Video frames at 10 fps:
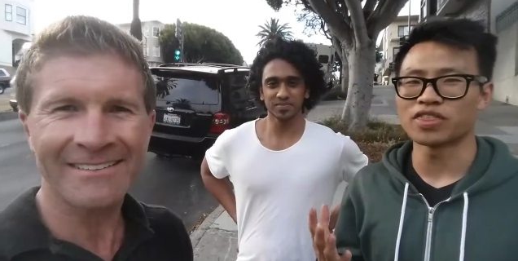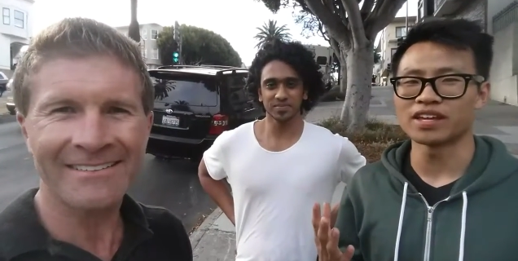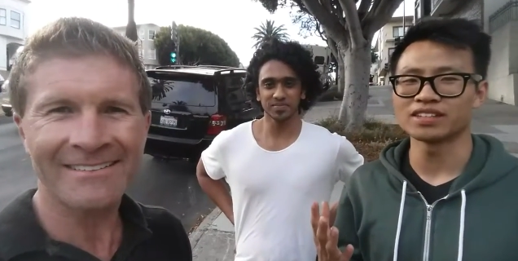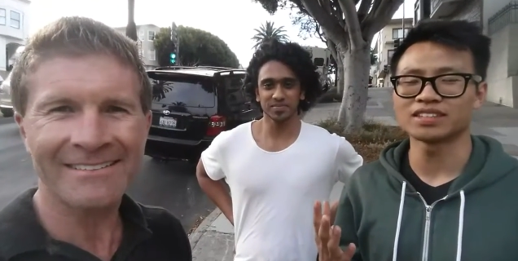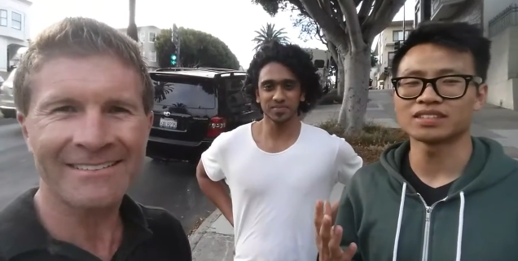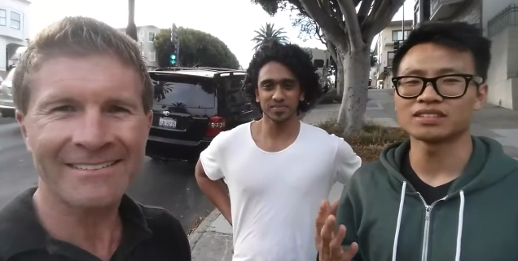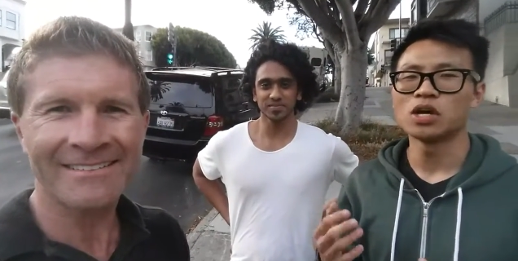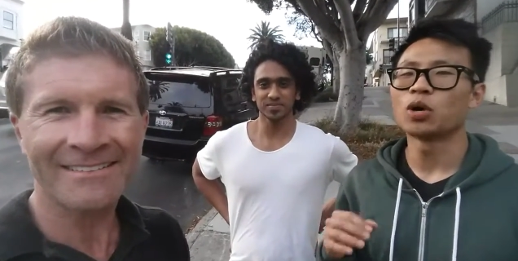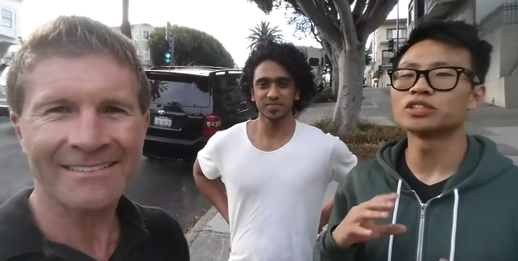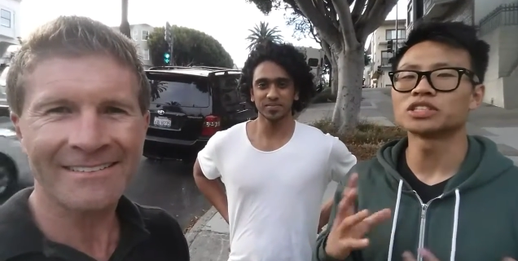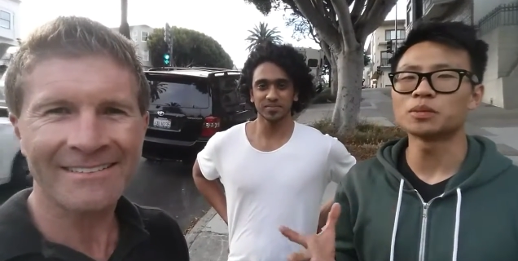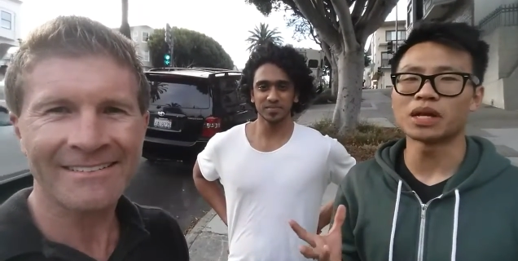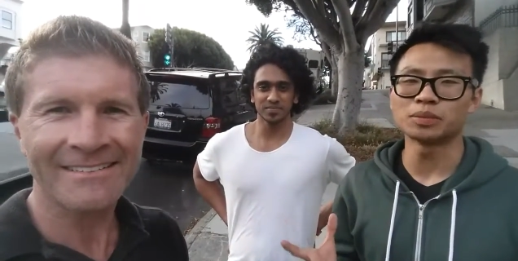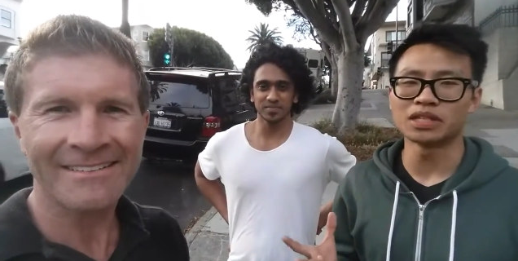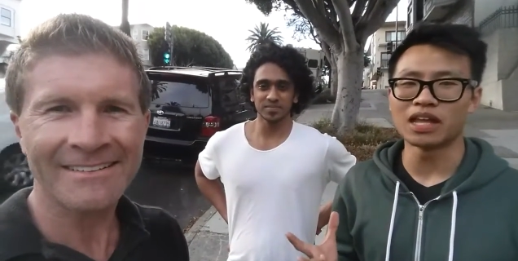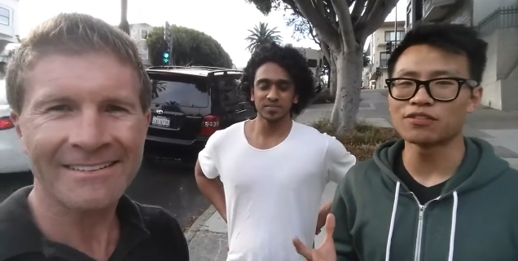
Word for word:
Speaker 1: for things, or sometimes in